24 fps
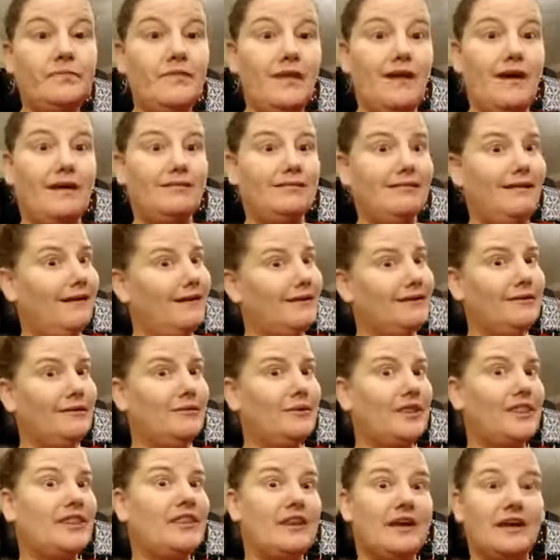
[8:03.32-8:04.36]
along
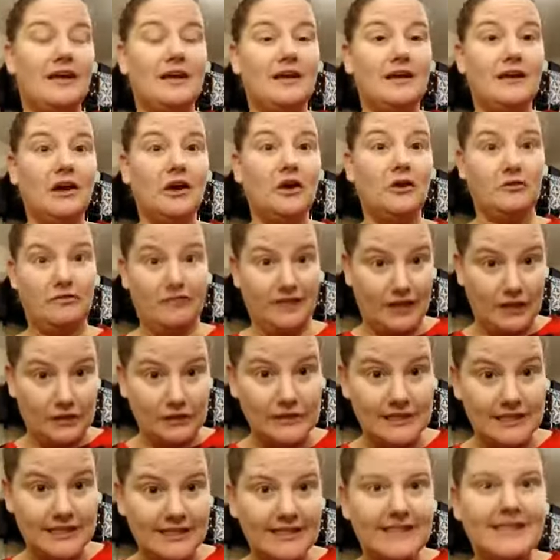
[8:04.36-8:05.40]
with the
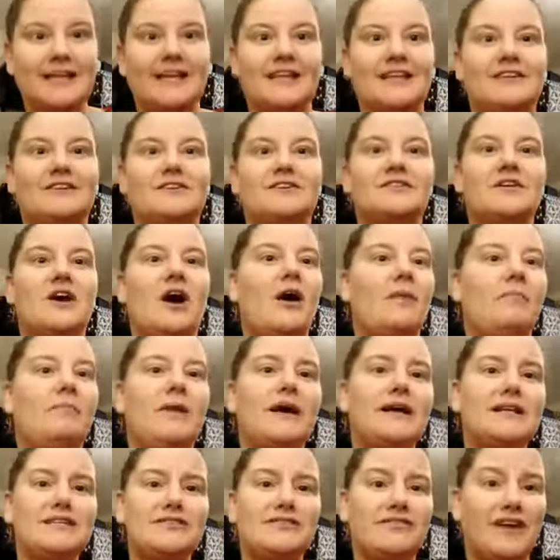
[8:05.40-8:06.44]
felt, there's a
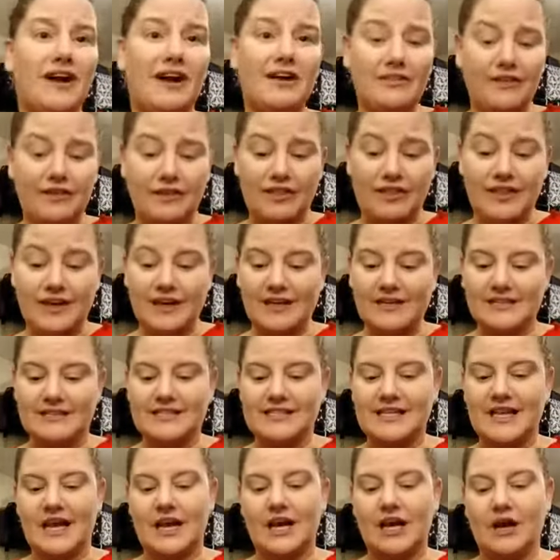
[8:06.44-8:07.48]
bunch of other things
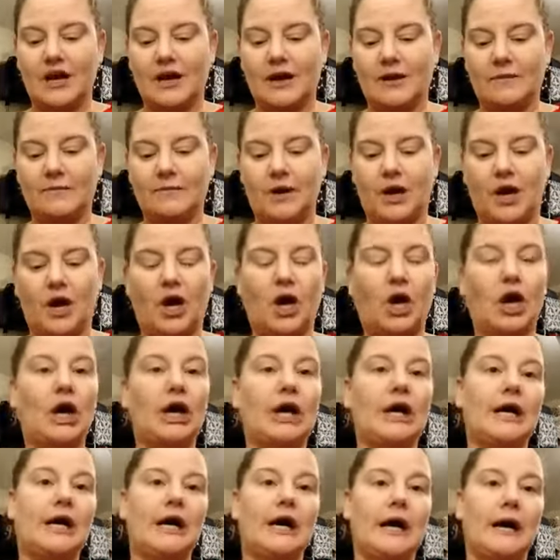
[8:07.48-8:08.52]
that
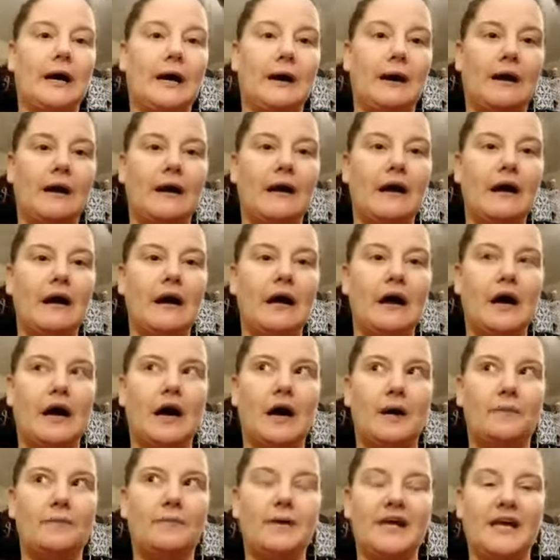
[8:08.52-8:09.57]
are
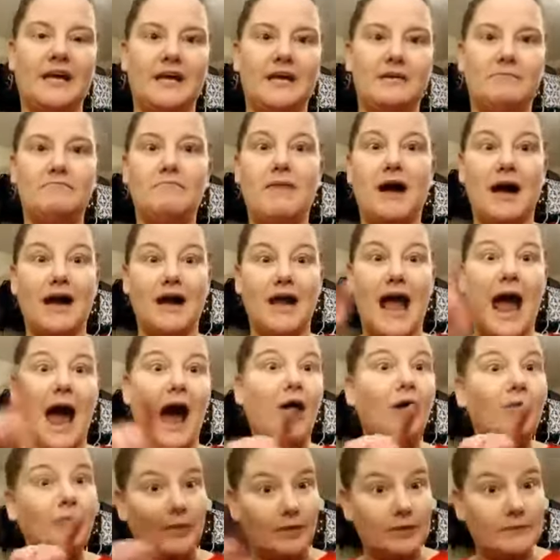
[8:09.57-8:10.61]
up in my
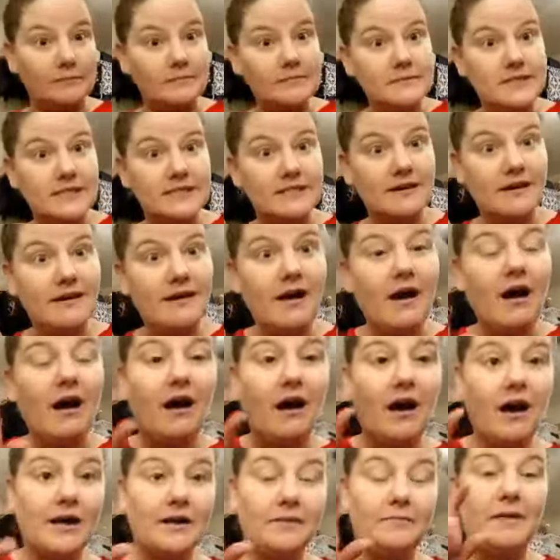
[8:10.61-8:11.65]
albums,
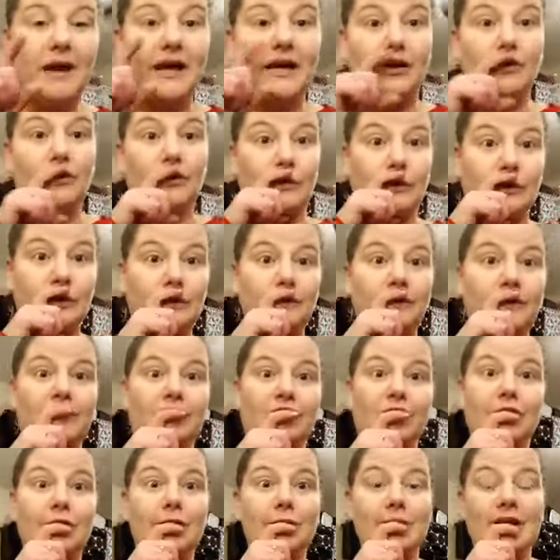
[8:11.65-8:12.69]
in my group, if
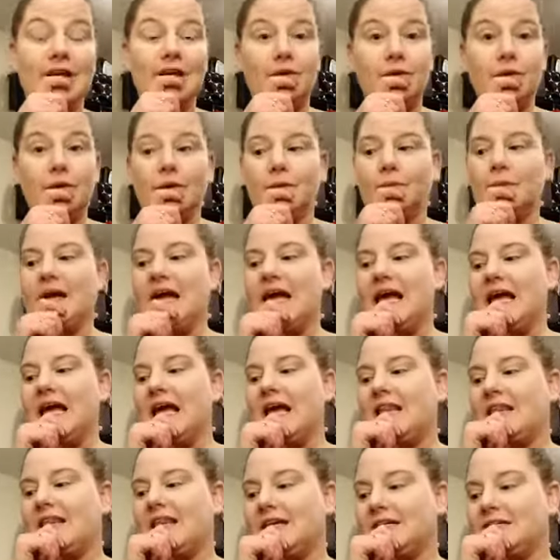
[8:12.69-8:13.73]
you go to my group,
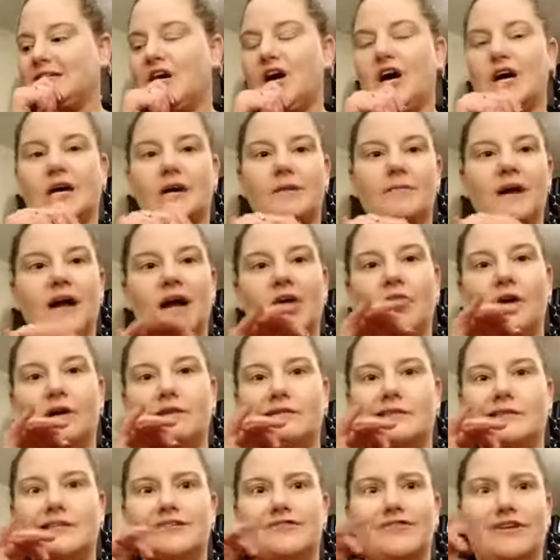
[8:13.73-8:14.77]
that talk
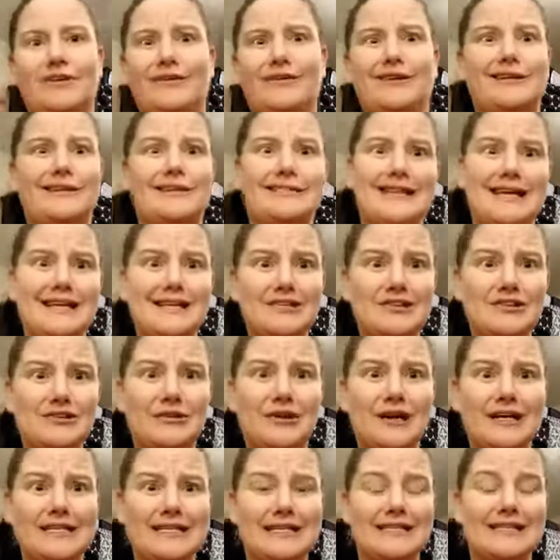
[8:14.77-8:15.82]
about different organizational
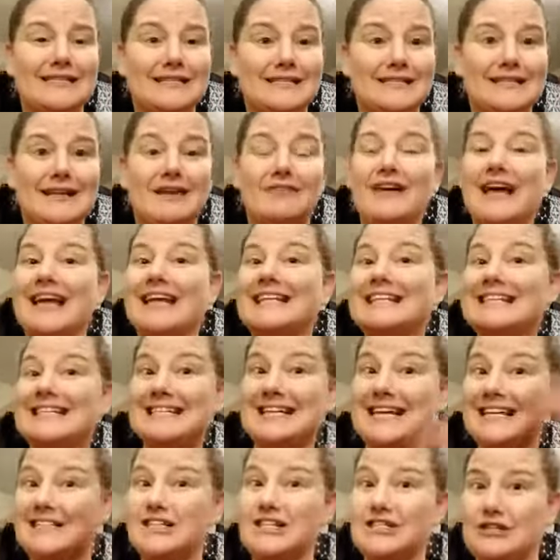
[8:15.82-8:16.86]
ideas and stuff. And it's
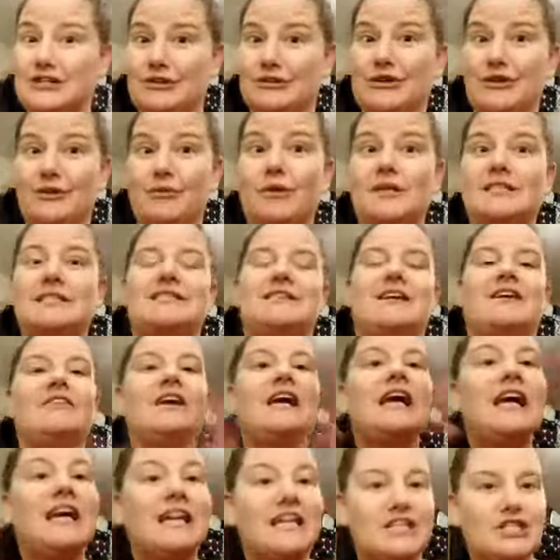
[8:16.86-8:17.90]
not just 31 stuff.
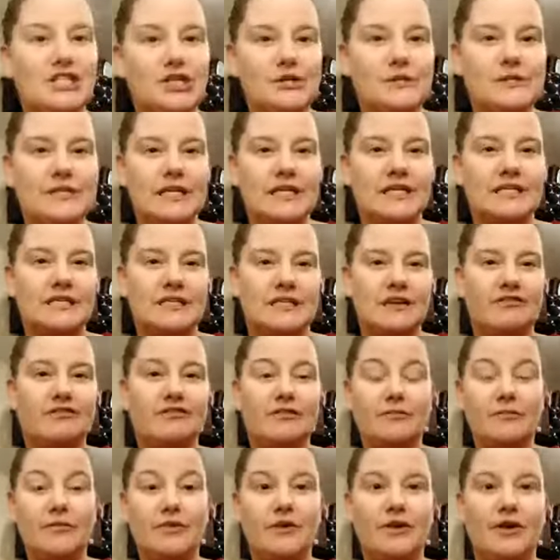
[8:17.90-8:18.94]
It's using stuff
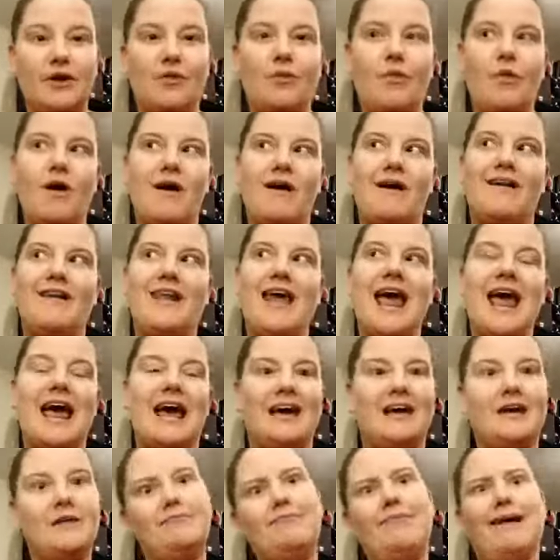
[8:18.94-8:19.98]
from 31
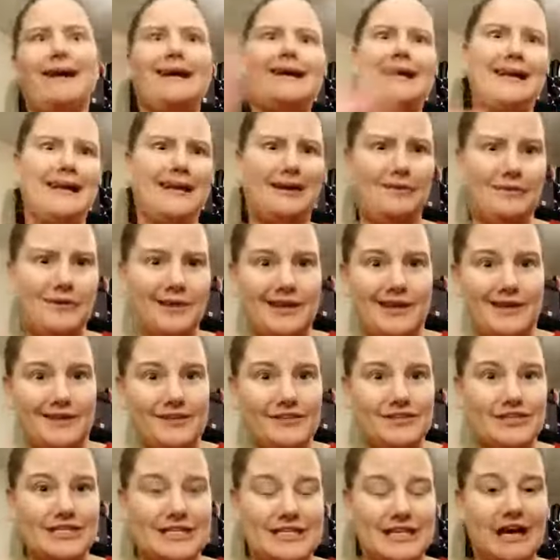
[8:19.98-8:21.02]
and combining it with other
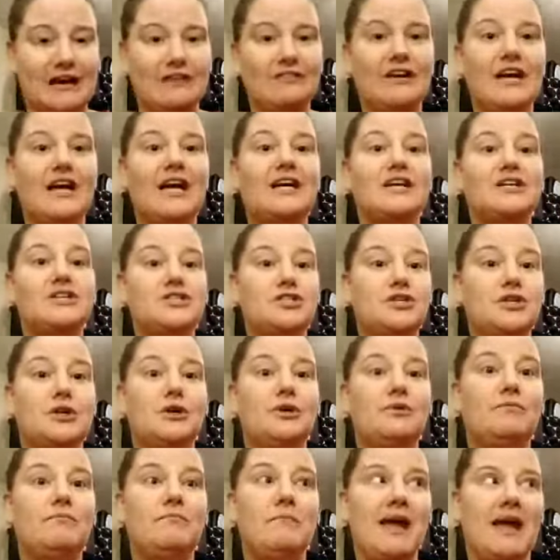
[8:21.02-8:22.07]
stuff
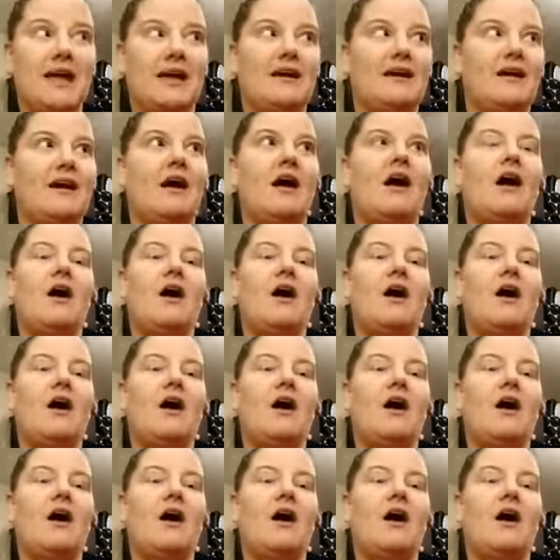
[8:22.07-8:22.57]
to make